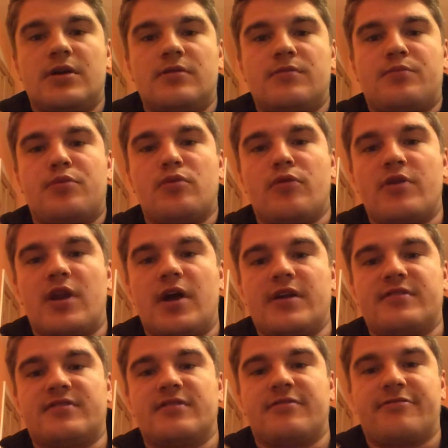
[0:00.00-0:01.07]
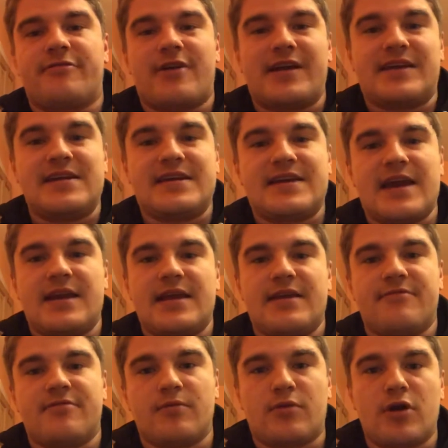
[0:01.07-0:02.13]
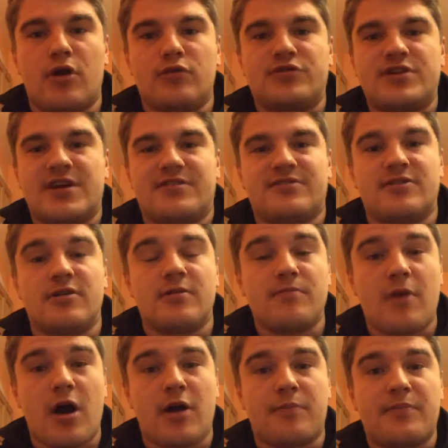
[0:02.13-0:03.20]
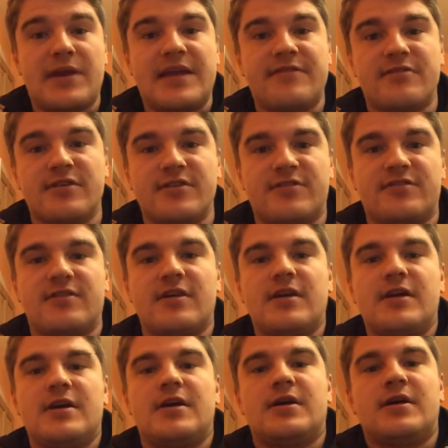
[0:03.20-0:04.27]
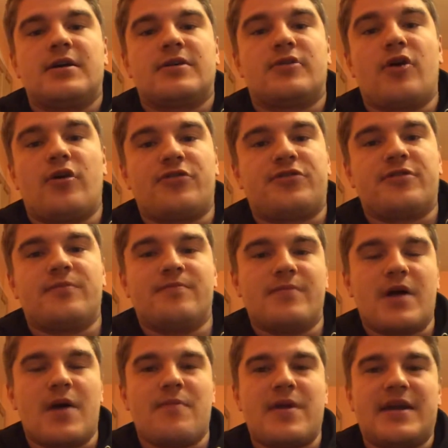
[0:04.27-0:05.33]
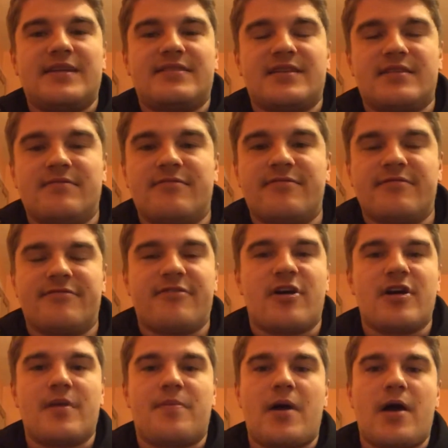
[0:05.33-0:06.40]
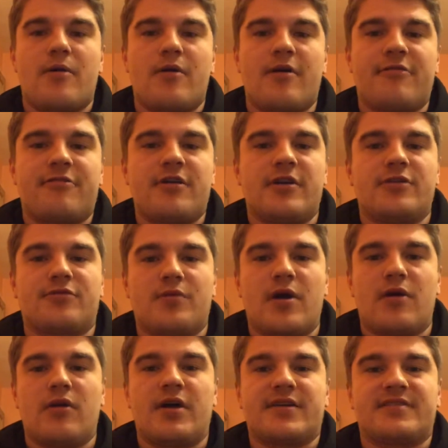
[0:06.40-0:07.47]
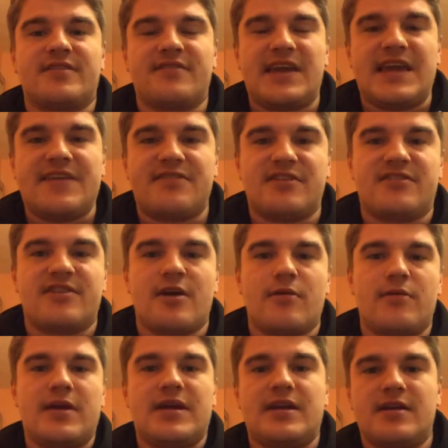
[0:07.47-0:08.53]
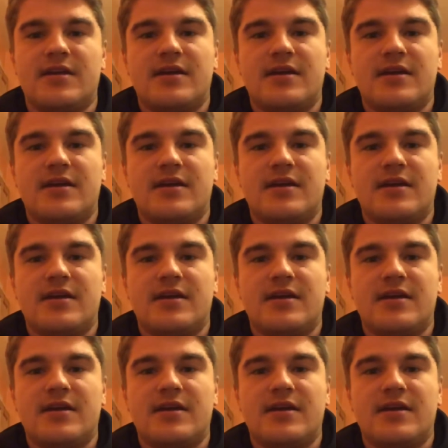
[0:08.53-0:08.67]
Brought the likes of Frankie Kent in from Colchester, Mark Beavers. Got some amazing firepower up front as well, likes of Even Tony,